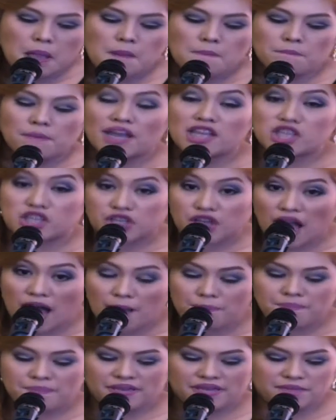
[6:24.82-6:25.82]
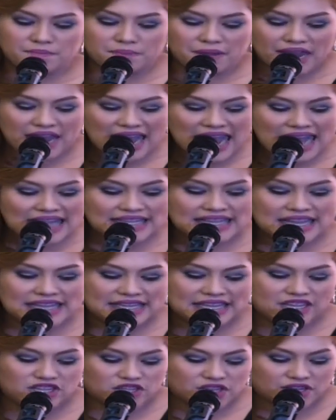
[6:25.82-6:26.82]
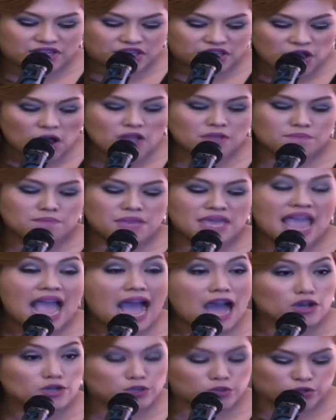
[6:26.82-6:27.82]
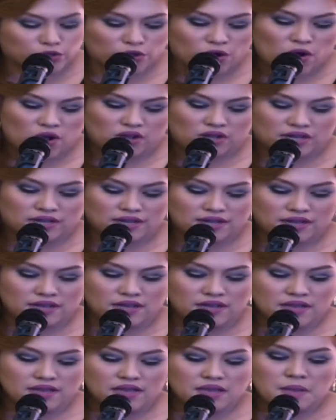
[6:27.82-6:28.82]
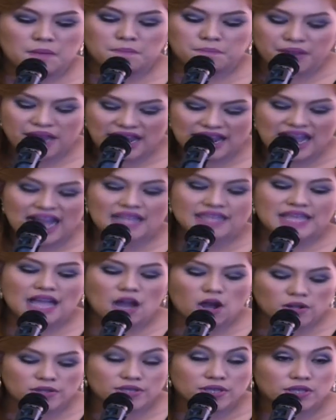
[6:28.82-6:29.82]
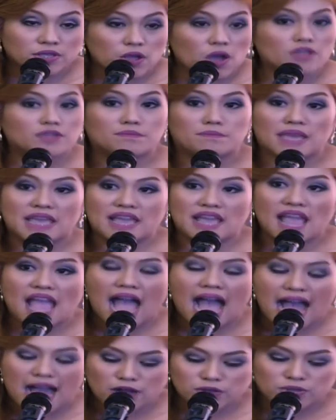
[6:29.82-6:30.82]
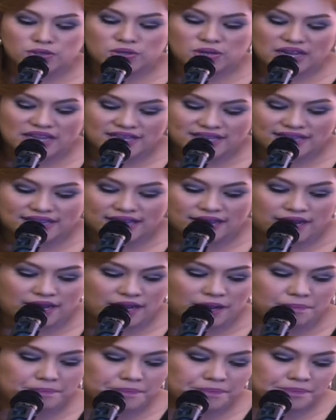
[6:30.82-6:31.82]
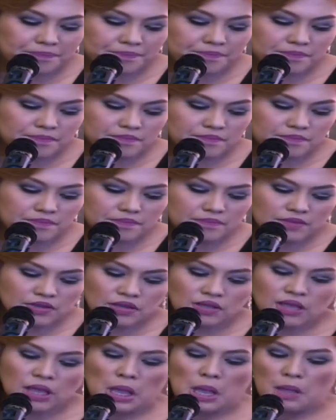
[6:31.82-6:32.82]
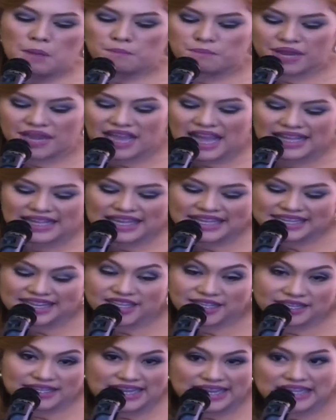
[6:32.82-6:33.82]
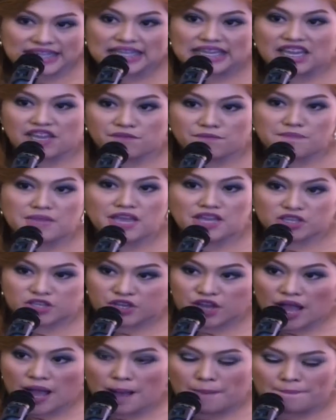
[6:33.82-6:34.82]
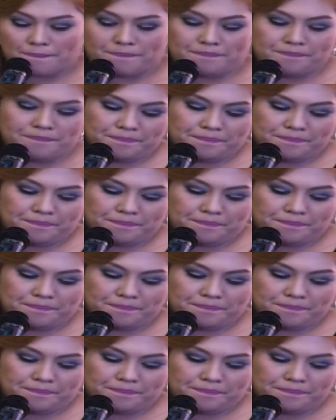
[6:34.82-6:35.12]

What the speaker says: My job in Brigada didn't just taught me how to talk. Brigada also taught me how to listen. Brigada just didn't give me a job.